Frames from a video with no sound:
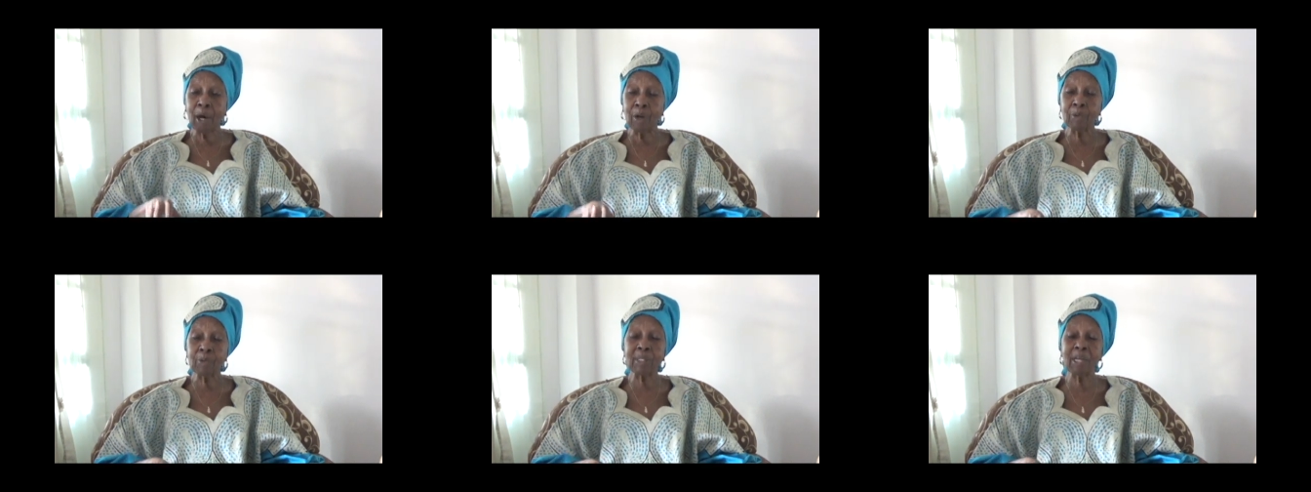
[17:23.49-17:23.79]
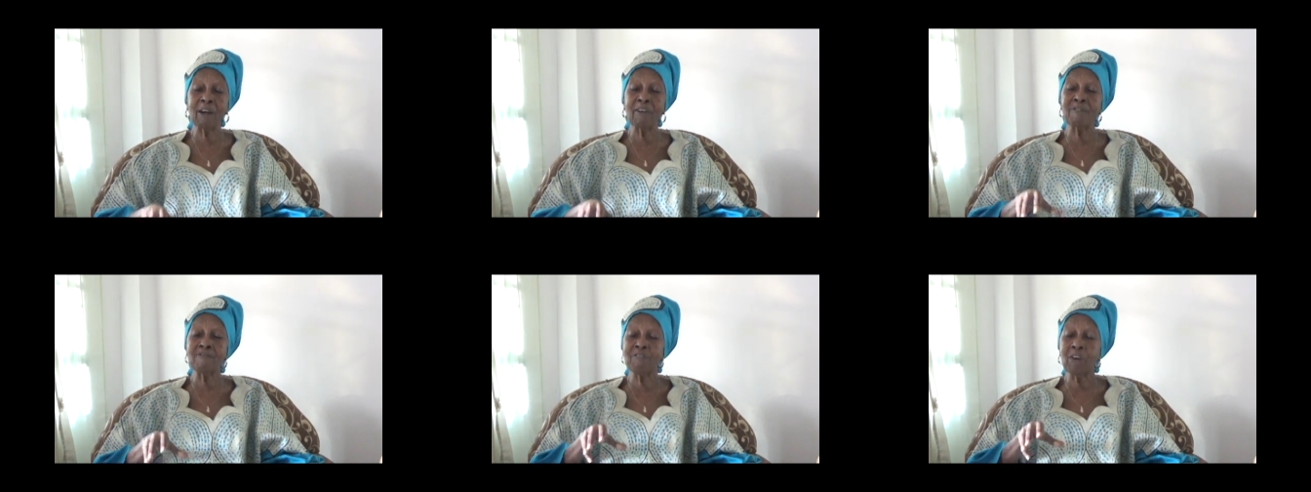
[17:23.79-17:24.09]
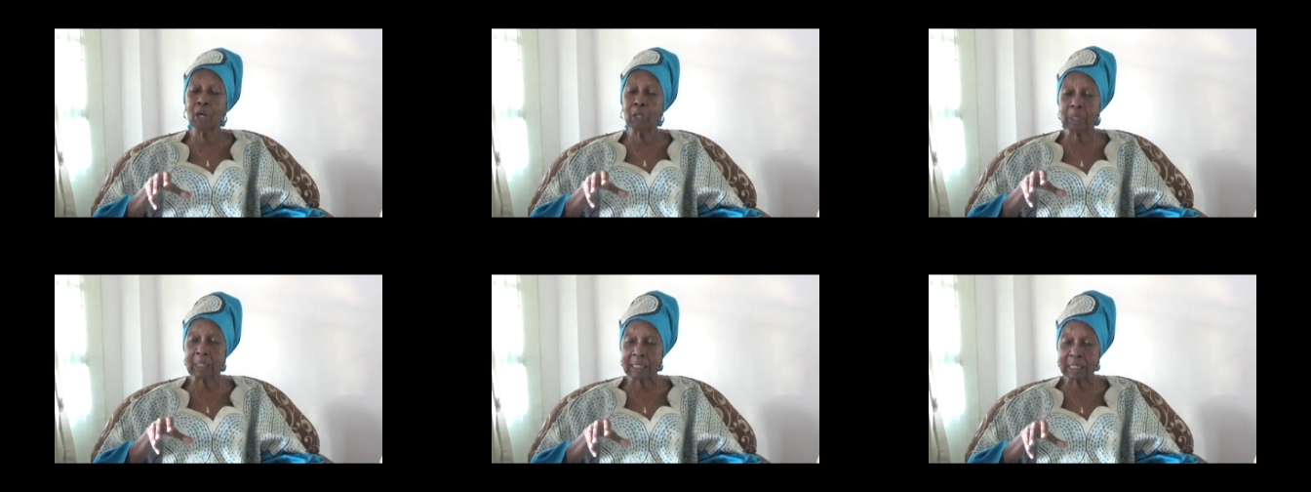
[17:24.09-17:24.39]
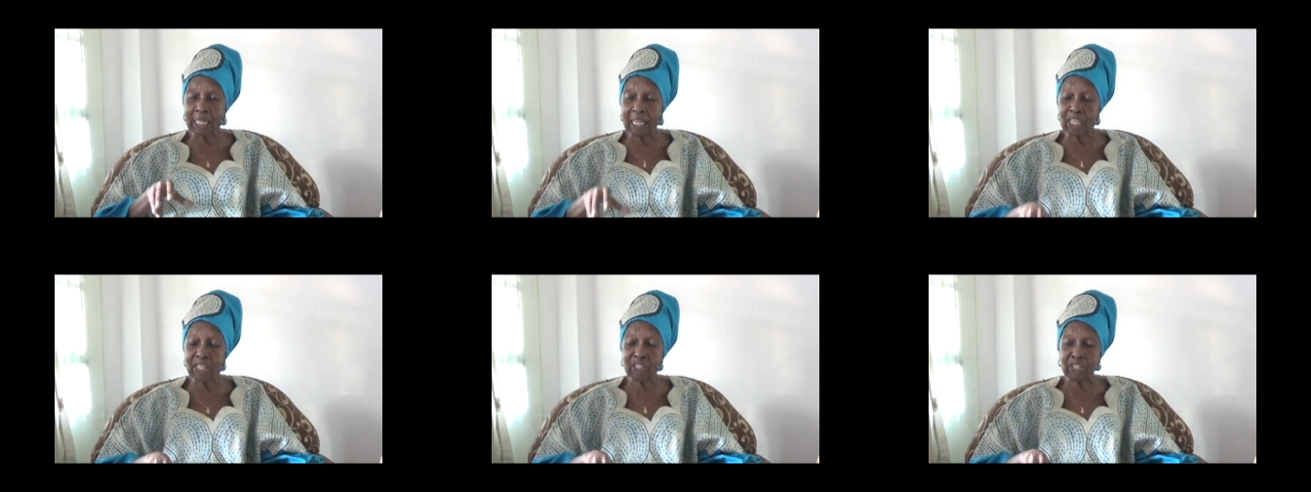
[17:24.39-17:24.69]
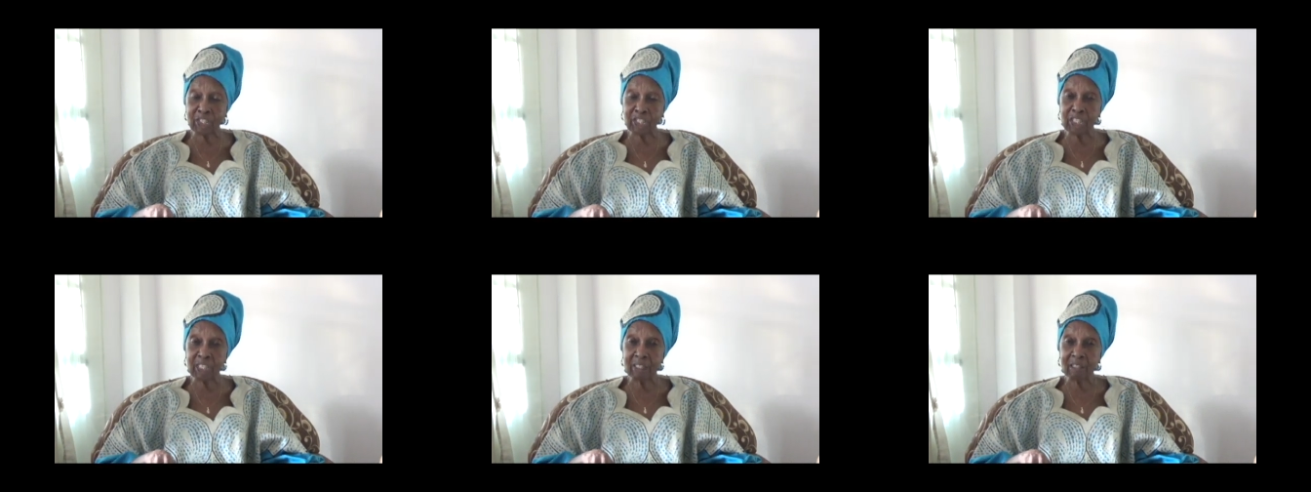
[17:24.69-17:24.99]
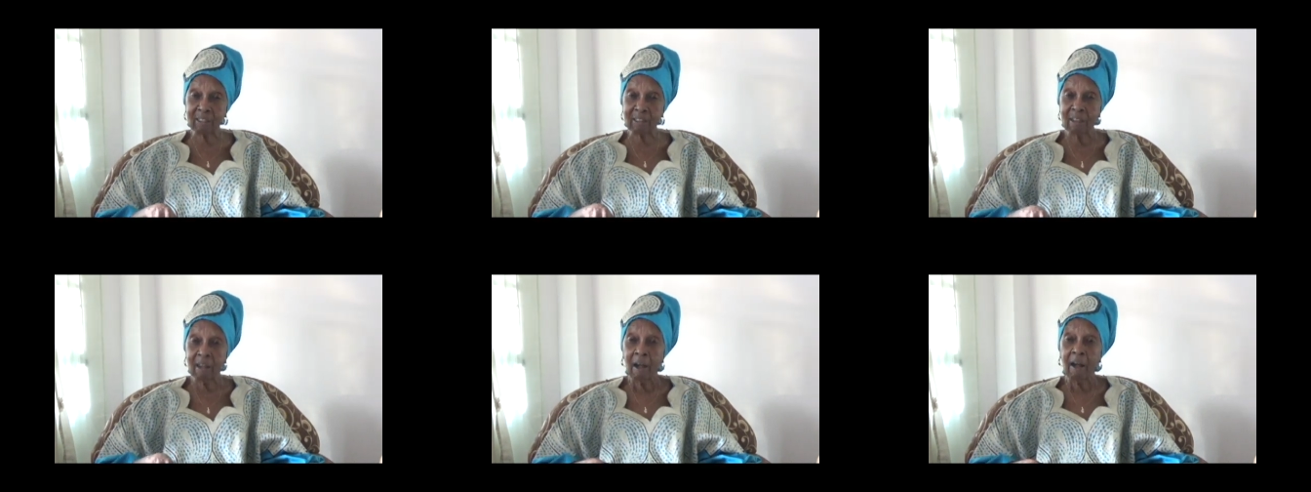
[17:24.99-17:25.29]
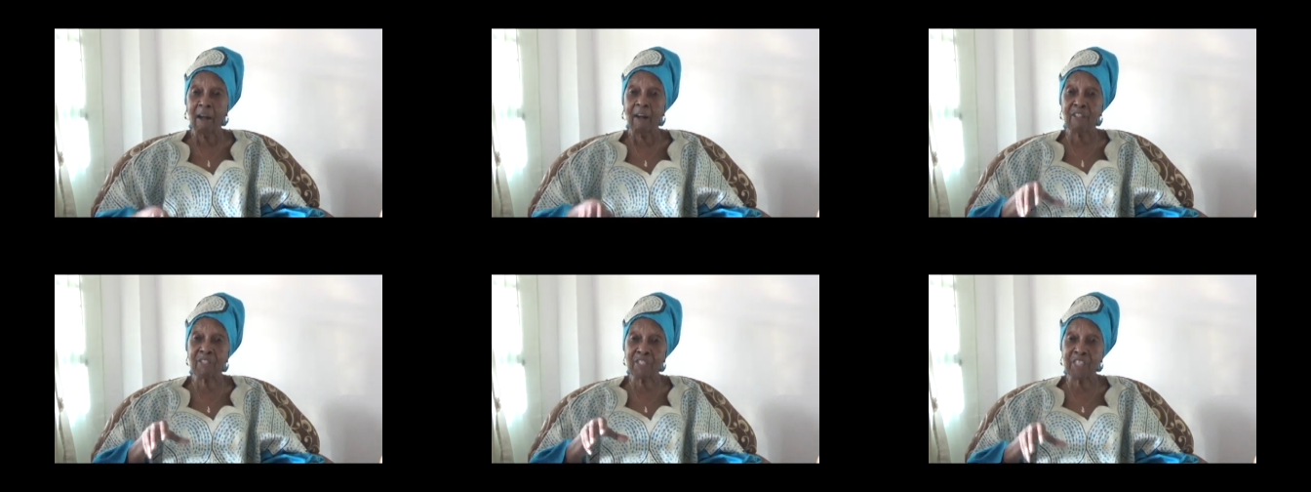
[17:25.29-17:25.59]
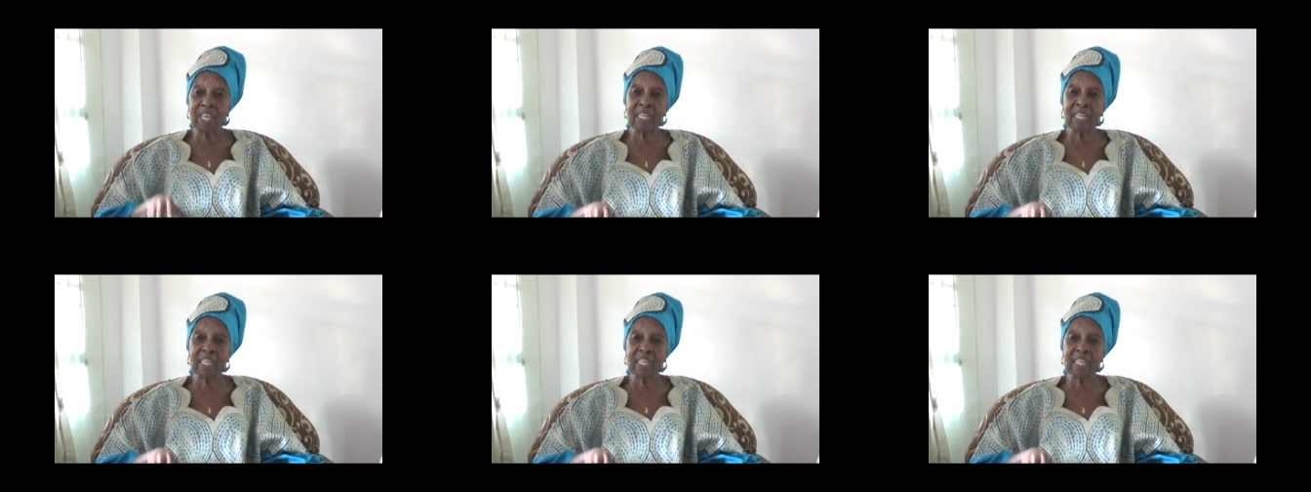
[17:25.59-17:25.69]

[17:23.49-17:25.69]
without a foundation.